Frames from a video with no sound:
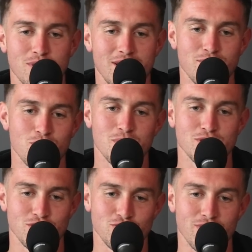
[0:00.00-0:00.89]
everyone
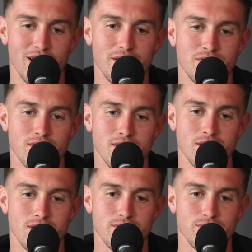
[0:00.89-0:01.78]
wants to strive
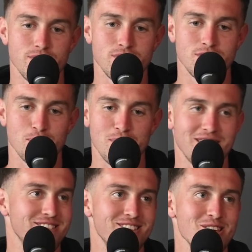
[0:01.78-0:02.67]
to to
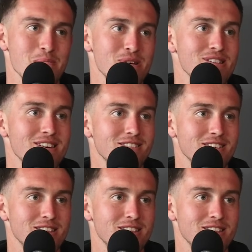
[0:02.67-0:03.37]
make it to the MLS.